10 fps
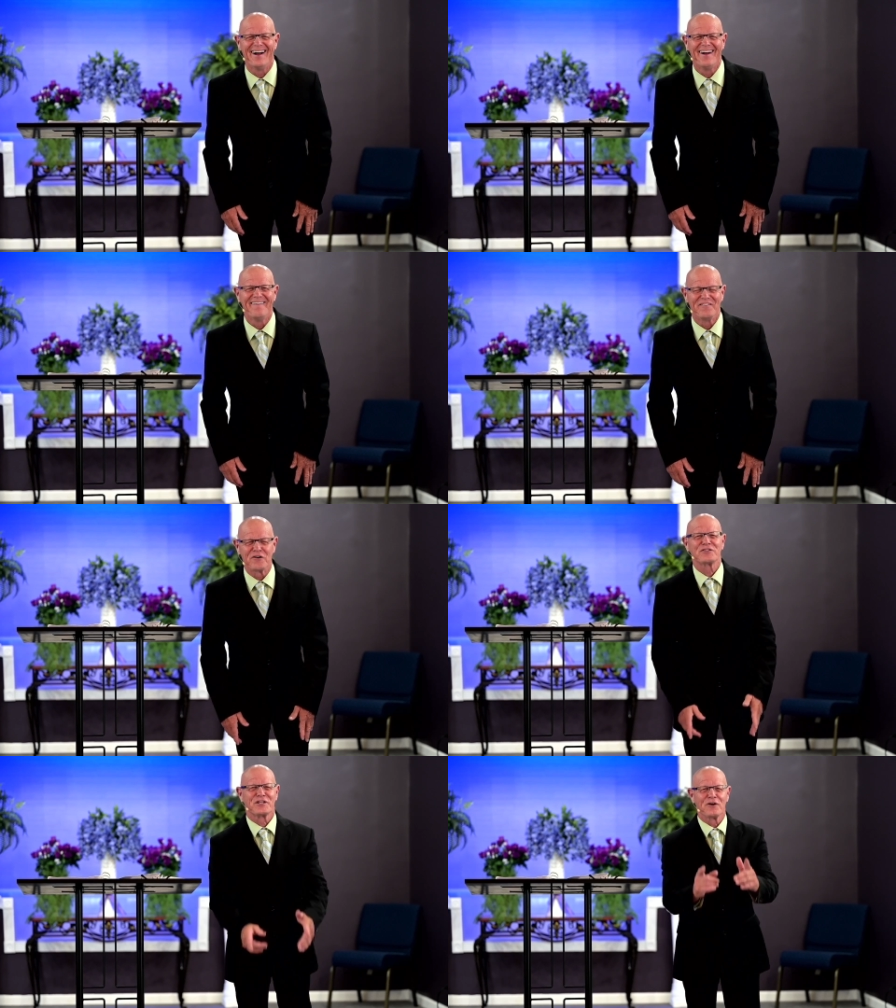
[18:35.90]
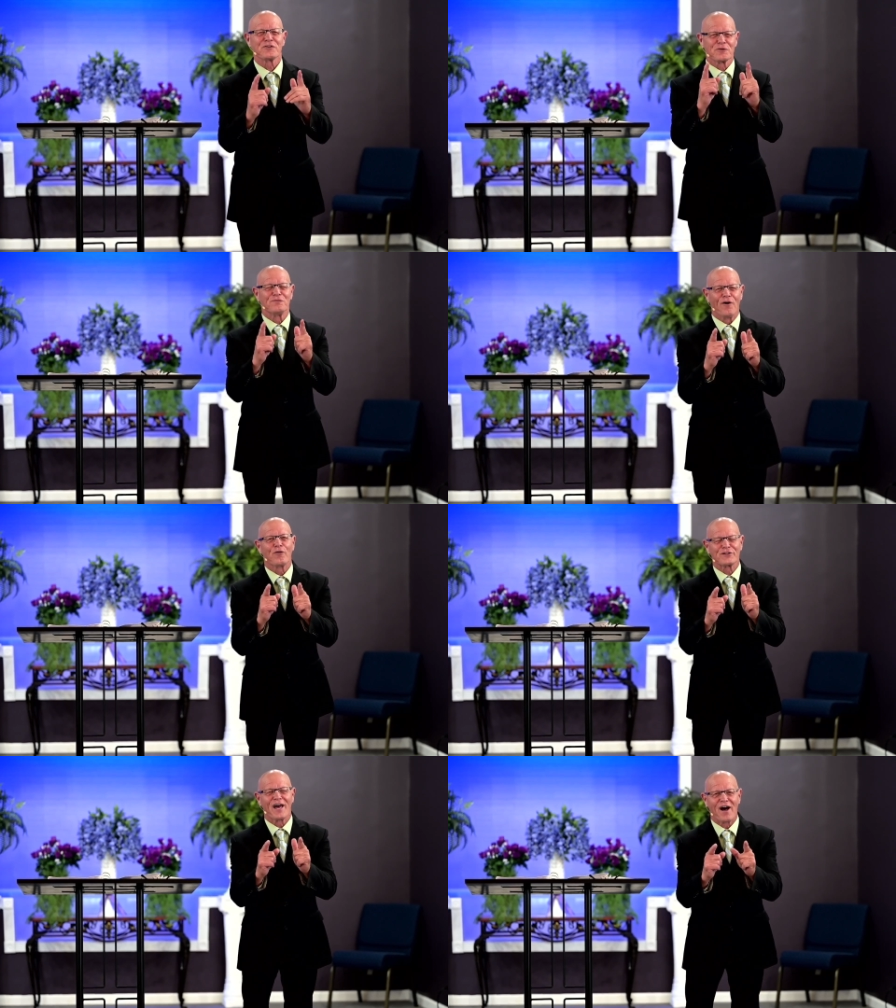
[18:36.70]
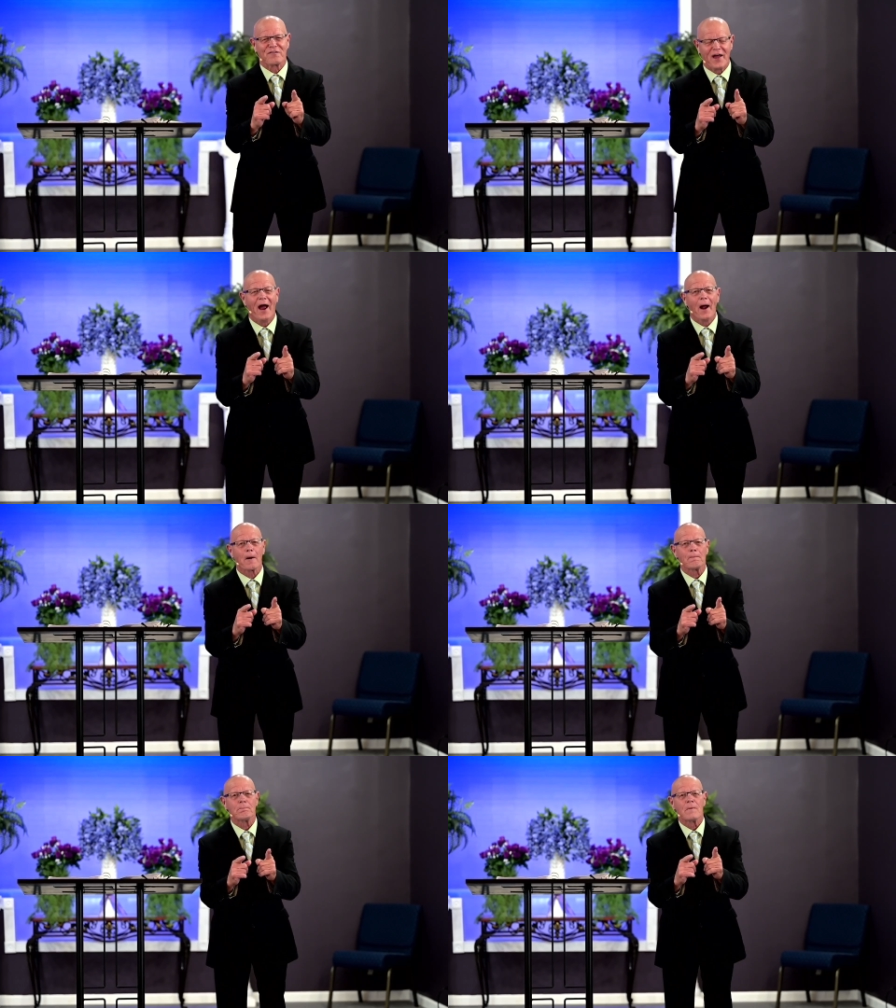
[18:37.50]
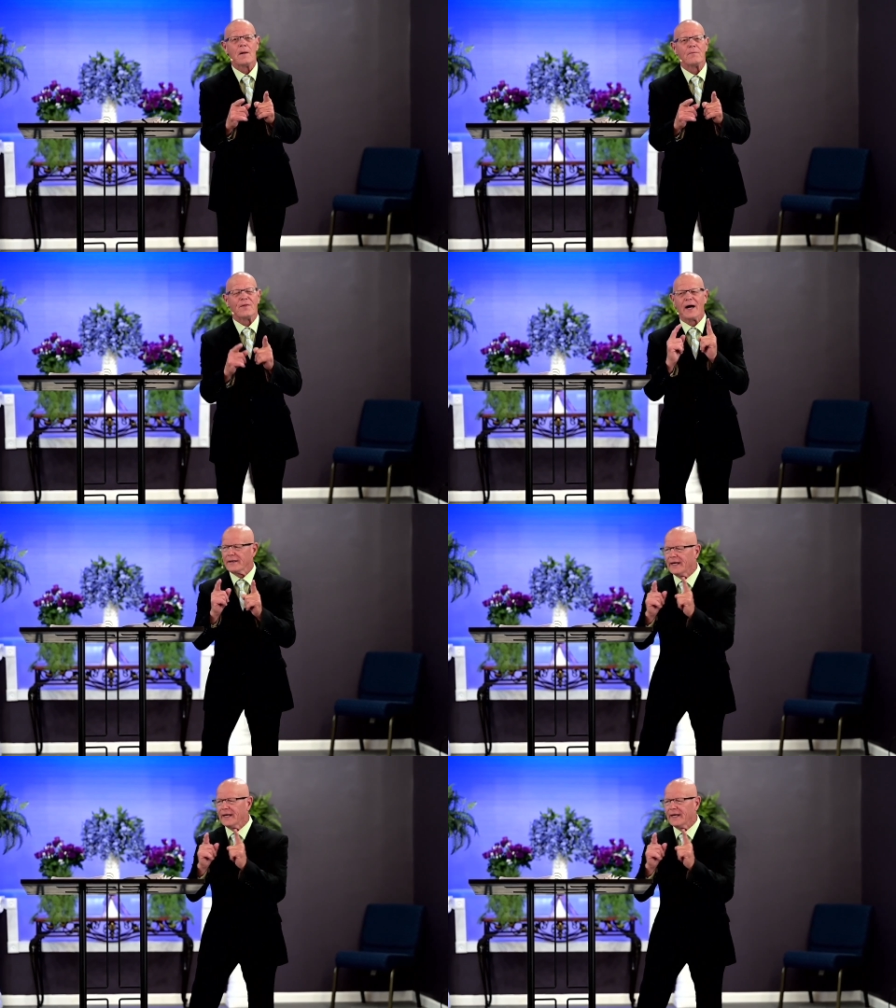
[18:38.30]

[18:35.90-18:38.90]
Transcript: there's still some folks out there that need